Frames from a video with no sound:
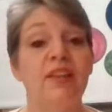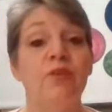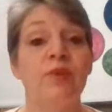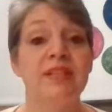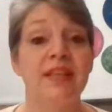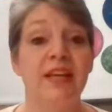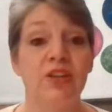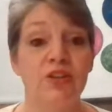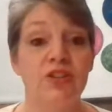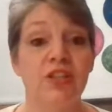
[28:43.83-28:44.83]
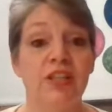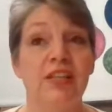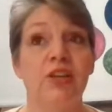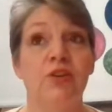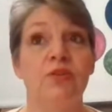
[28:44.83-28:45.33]
The ones I
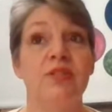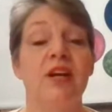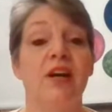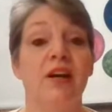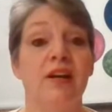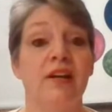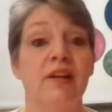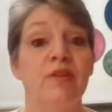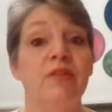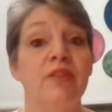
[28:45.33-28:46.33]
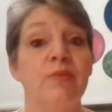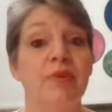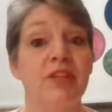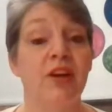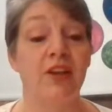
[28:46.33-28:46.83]
usually use are the
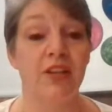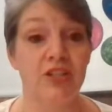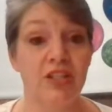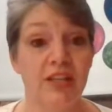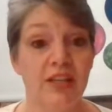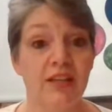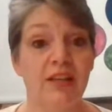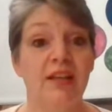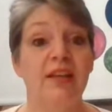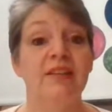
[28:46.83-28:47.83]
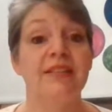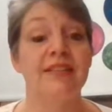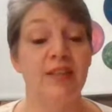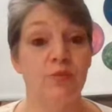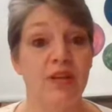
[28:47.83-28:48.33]
pathology to
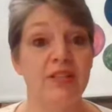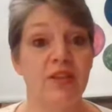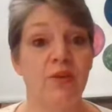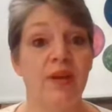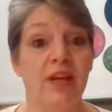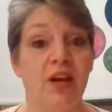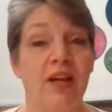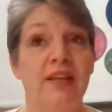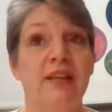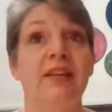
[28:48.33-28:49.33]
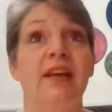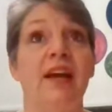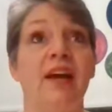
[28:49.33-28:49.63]
see what's going on,